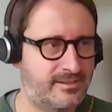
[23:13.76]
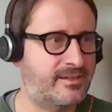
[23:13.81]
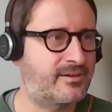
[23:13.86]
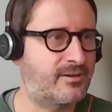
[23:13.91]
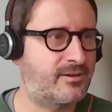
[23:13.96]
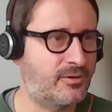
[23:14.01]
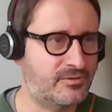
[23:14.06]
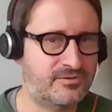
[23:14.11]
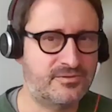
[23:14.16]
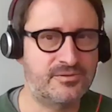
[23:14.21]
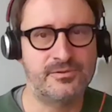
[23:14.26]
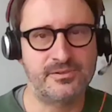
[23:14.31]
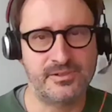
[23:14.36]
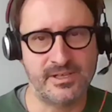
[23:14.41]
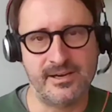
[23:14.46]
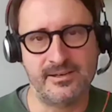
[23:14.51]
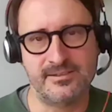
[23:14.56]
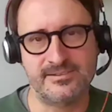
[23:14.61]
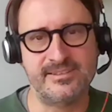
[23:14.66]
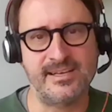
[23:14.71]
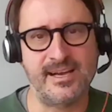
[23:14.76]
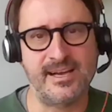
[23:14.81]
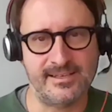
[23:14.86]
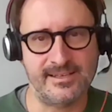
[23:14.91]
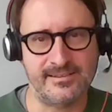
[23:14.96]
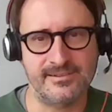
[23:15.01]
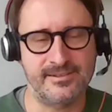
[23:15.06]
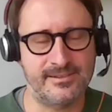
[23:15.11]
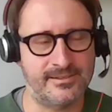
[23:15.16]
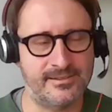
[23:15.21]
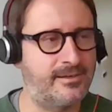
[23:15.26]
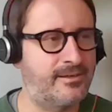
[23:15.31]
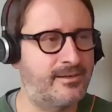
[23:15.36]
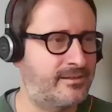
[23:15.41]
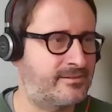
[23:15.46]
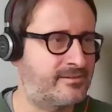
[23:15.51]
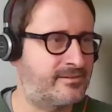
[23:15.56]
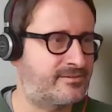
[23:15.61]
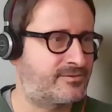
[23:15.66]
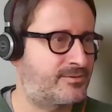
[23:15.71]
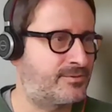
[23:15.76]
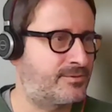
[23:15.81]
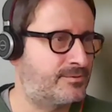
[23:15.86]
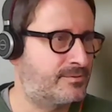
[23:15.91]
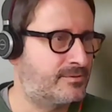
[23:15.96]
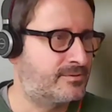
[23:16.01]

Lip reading: that goes to their site. It's true.